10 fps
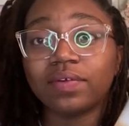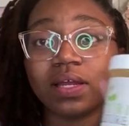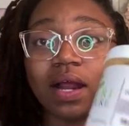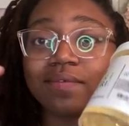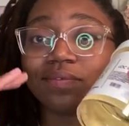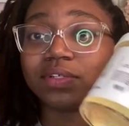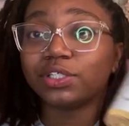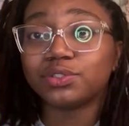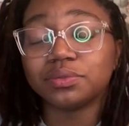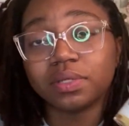and I
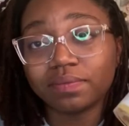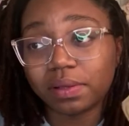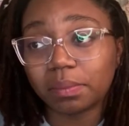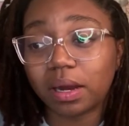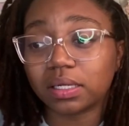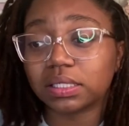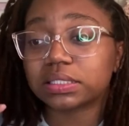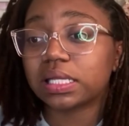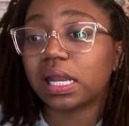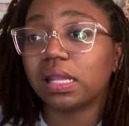really do love their products,
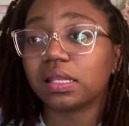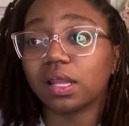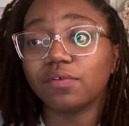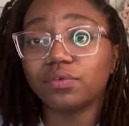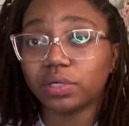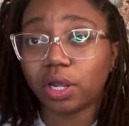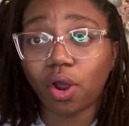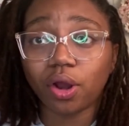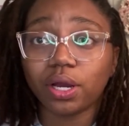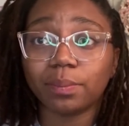and I love who they
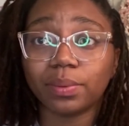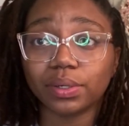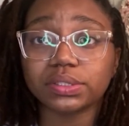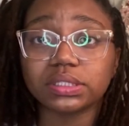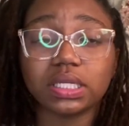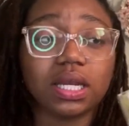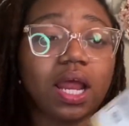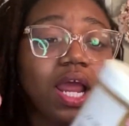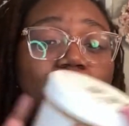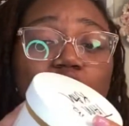are in person.
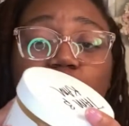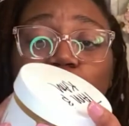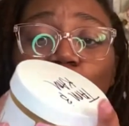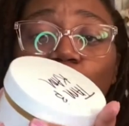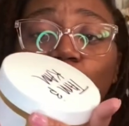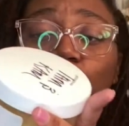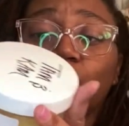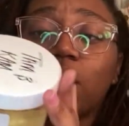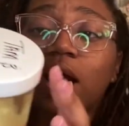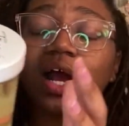So